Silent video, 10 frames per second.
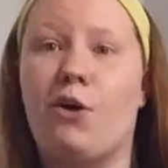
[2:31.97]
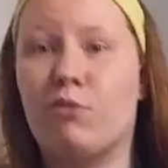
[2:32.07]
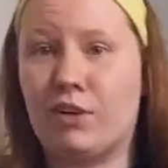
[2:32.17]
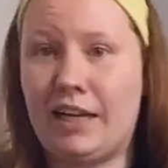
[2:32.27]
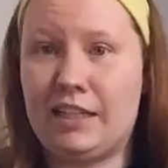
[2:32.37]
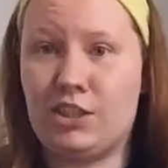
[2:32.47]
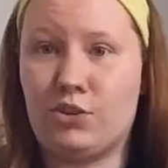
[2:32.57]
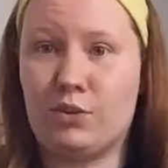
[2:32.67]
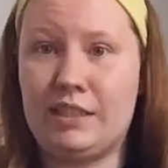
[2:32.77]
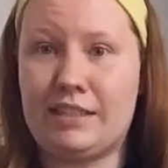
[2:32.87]
over 80
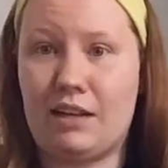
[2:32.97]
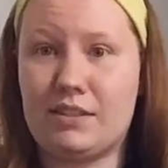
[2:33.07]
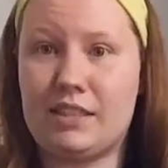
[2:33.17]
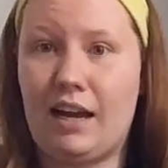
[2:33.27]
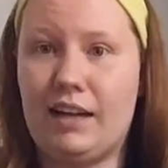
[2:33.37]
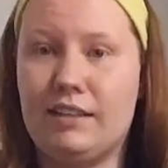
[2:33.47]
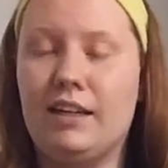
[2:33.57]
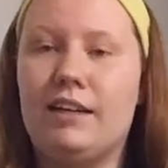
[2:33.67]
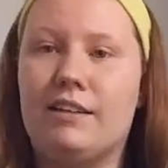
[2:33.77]
degrees outside,